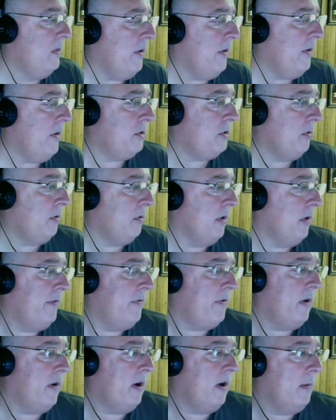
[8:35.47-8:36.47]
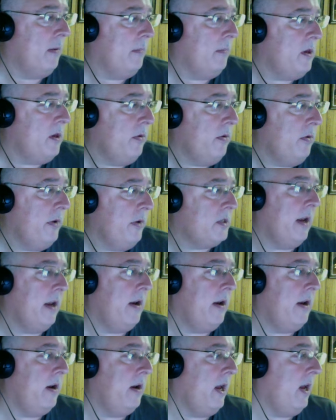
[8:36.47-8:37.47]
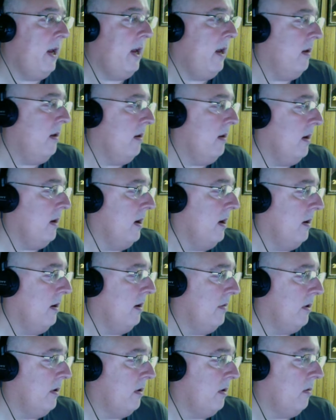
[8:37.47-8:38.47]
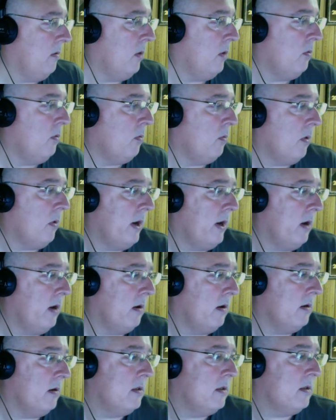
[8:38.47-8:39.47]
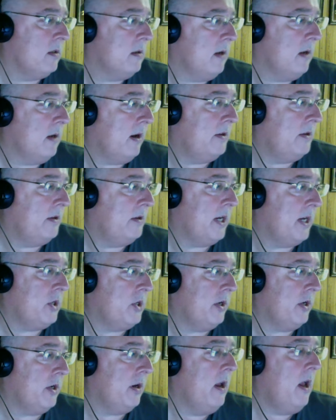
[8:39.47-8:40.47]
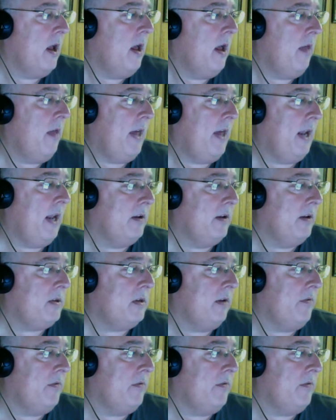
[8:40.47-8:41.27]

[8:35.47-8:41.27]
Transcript: story from USA Today, their Road Warriors section. They had a list of the